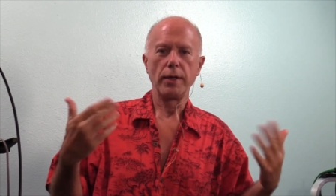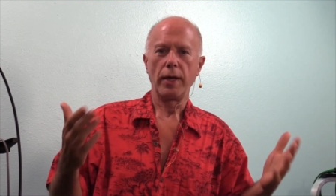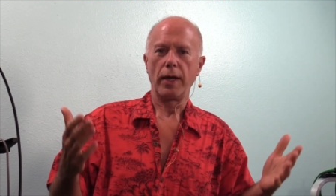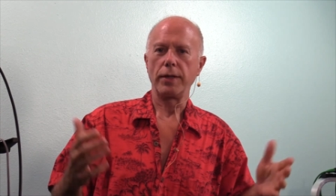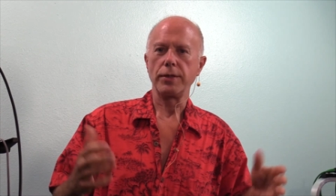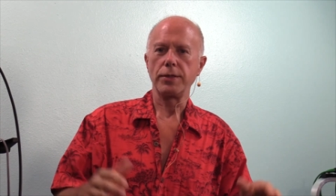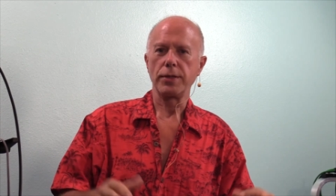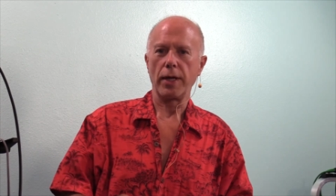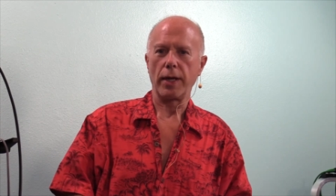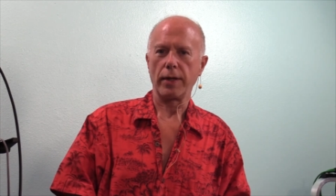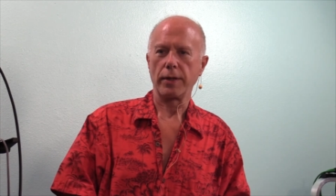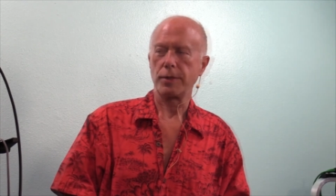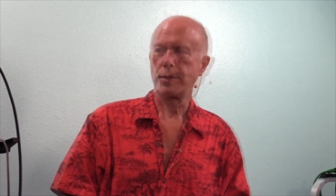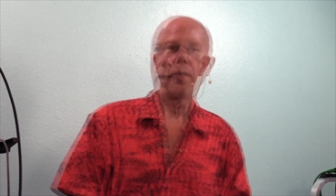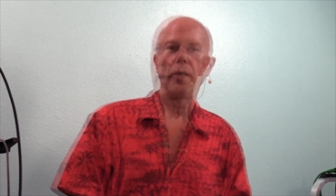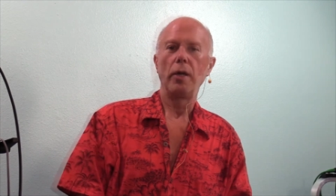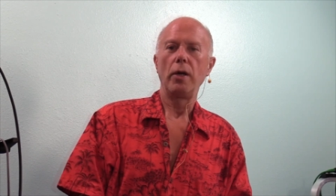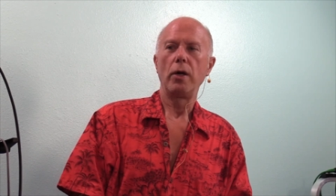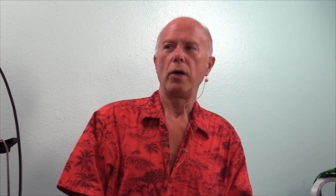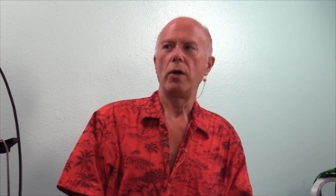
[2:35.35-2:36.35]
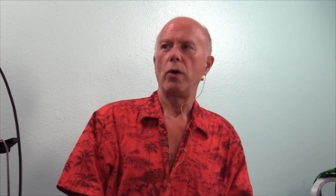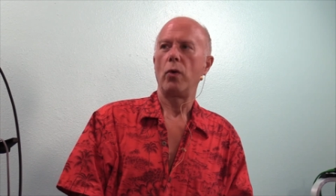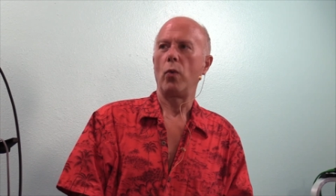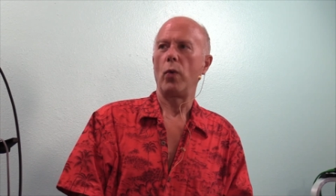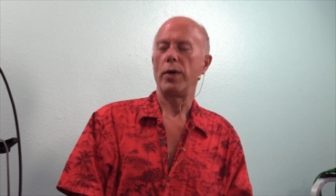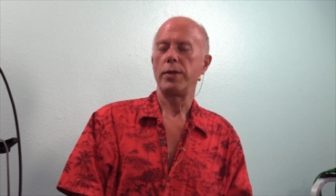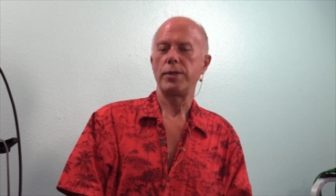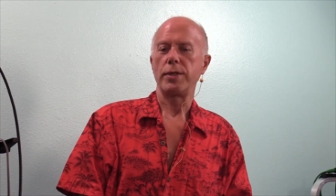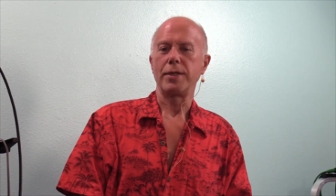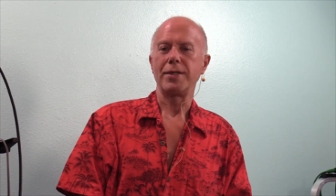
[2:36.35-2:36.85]
and settles down
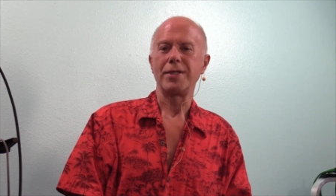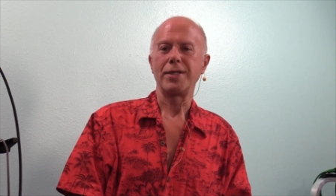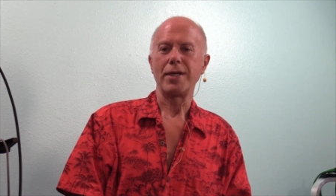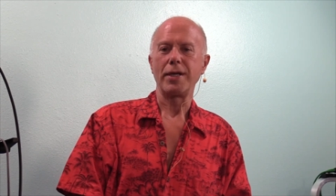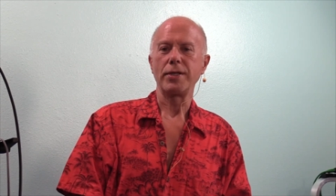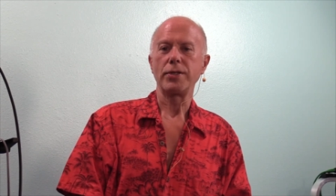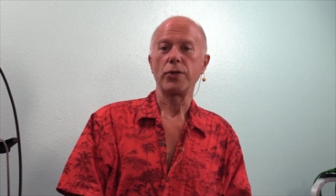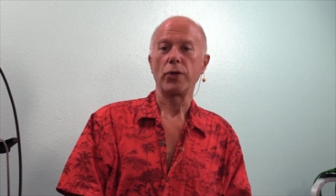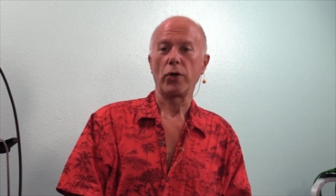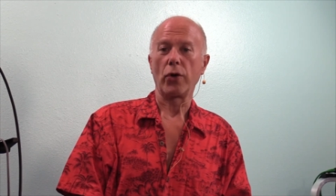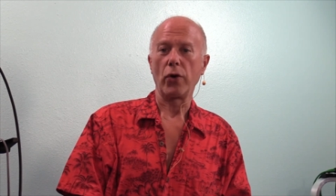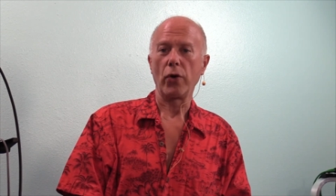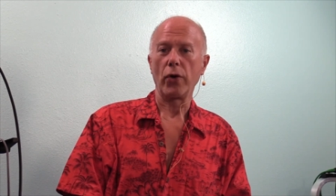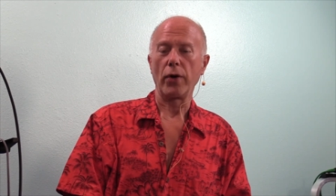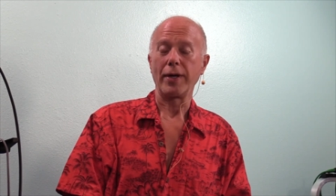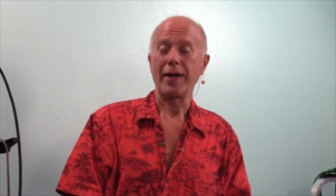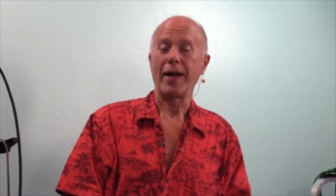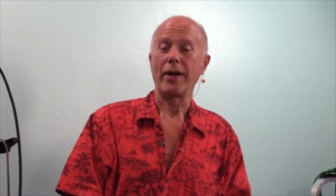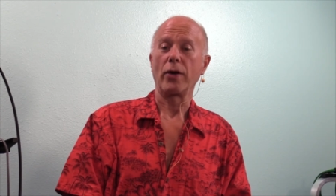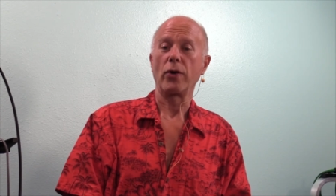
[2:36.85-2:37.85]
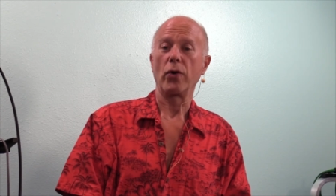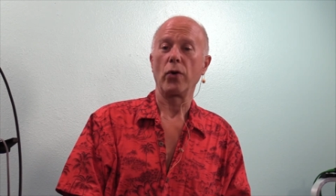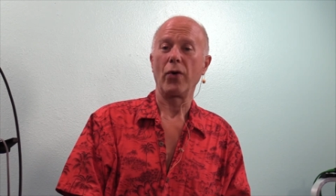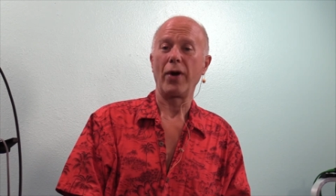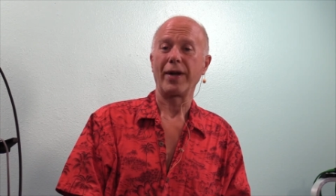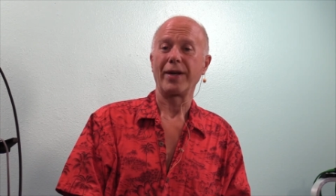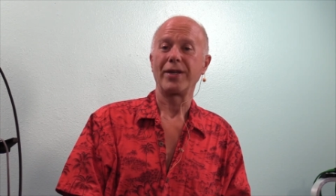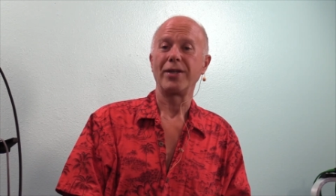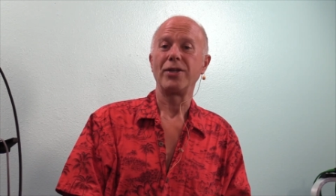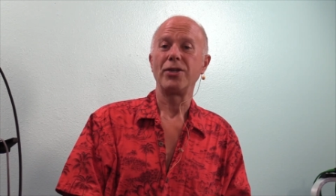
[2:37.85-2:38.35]
once it sees the current and
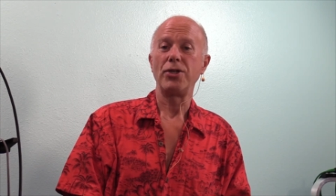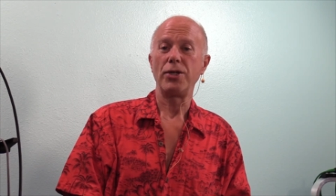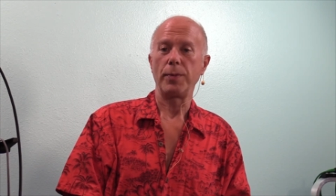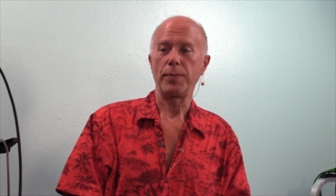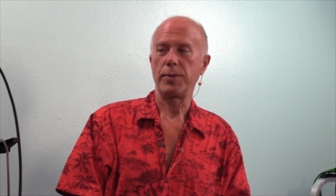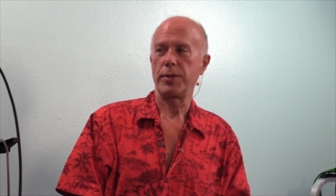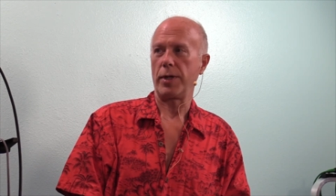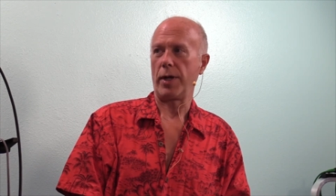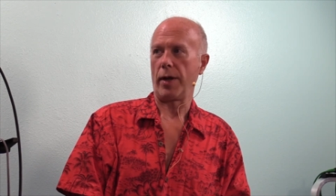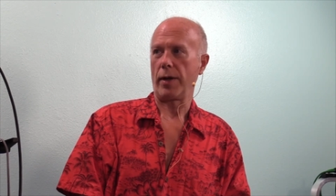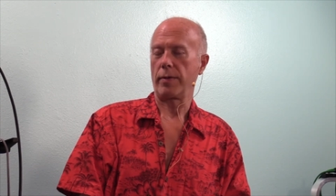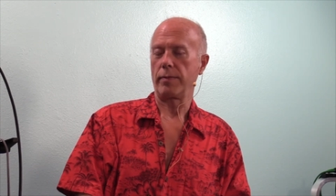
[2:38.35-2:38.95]
correct chipset.